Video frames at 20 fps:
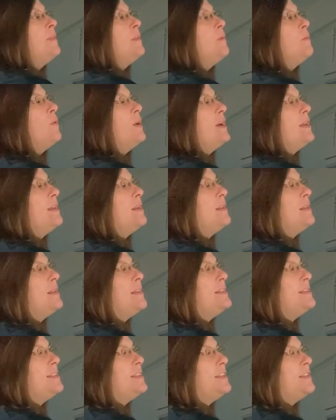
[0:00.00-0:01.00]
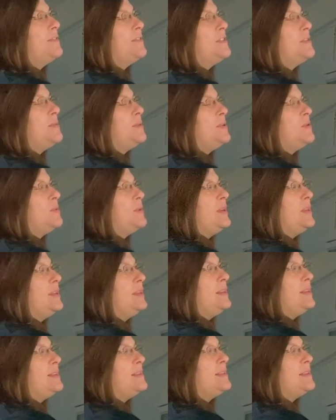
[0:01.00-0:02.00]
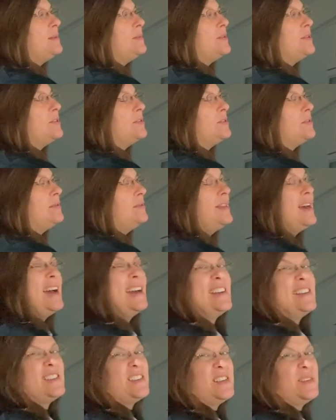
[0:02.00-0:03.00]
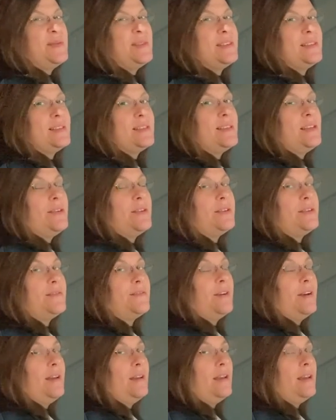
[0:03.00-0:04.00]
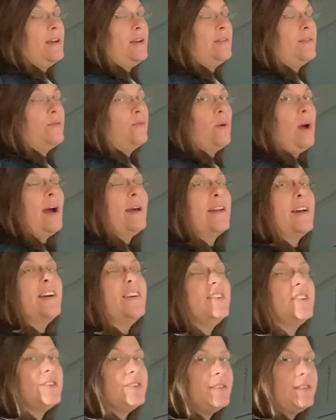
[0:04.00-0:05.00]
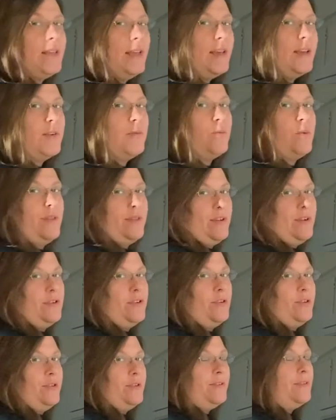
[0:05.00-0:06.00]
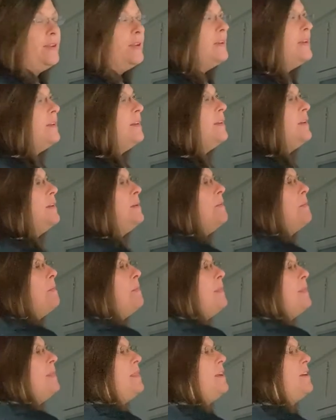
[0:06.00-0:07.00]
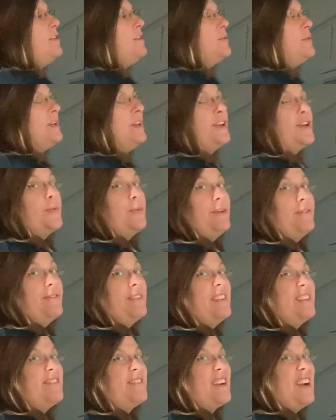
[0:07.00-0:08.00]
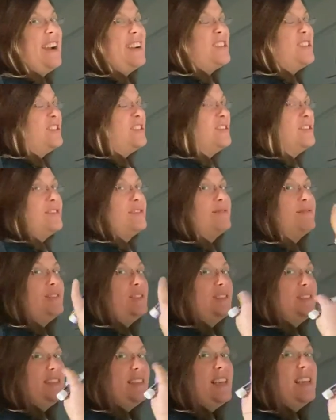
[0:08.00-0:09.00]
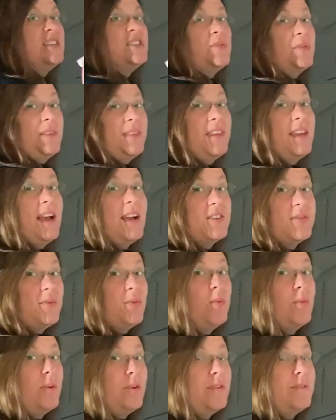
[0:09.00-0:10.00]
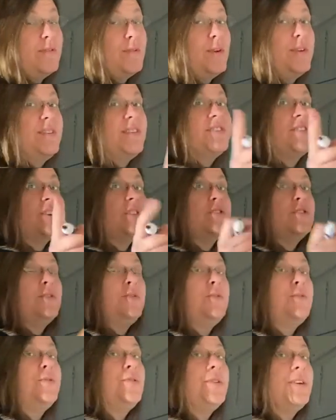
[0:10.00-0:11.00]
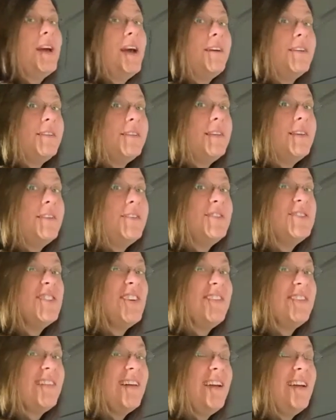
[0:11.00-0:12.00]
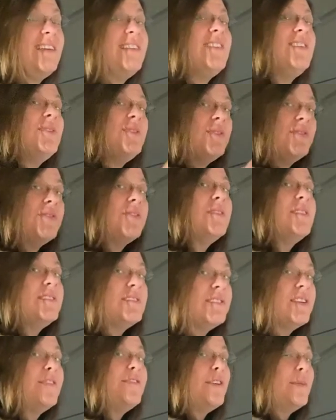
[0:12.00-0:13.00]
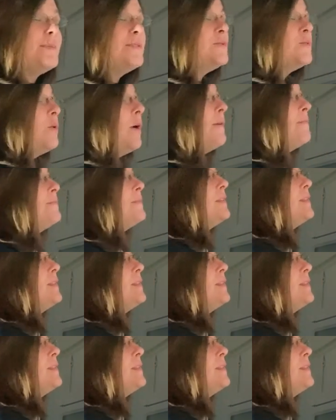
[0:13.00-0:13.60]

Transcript: What is the difference between these numbers? That is going to be the secret to finding out how to understand what they're doing. They're doing equivalent fractions, just in case you want the actual word for it. There's also Google calculators online that you can look this stuff up as well.